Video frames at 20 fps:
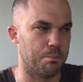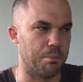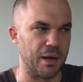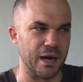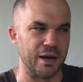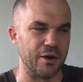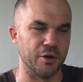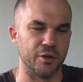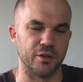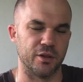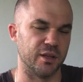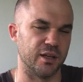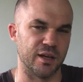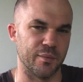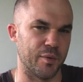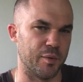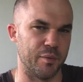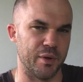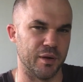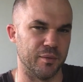but I don't think
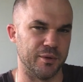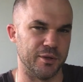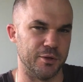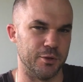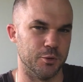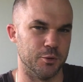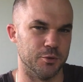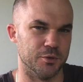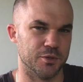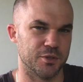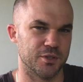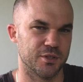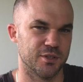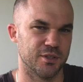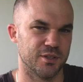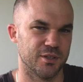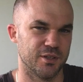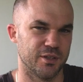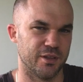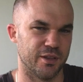I'm going to be able to use
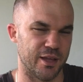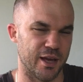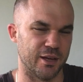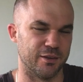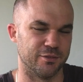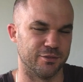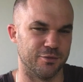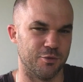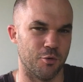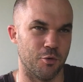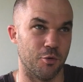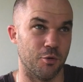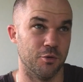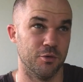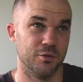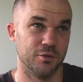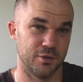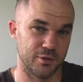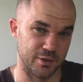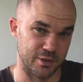that
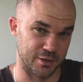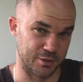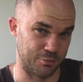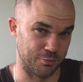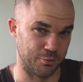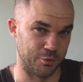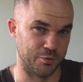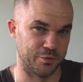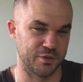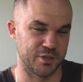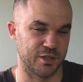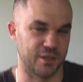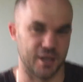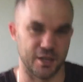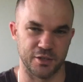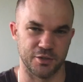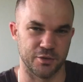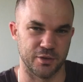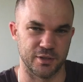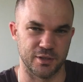for this roof's
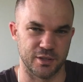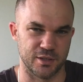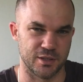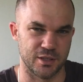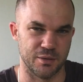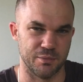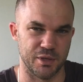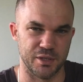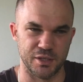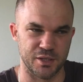guttering system.